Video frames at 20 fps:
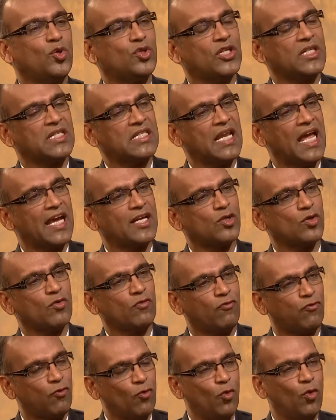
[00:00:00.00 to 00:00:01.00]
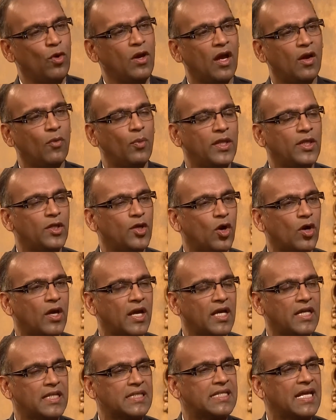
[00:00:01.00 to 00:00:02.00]
just like to fool with your
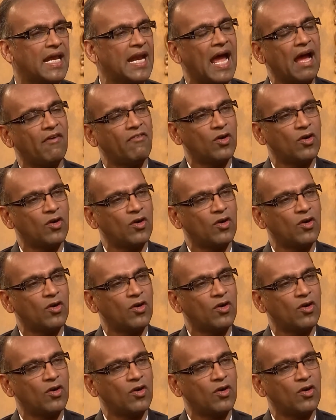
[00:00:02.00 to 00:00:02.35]
kids and have a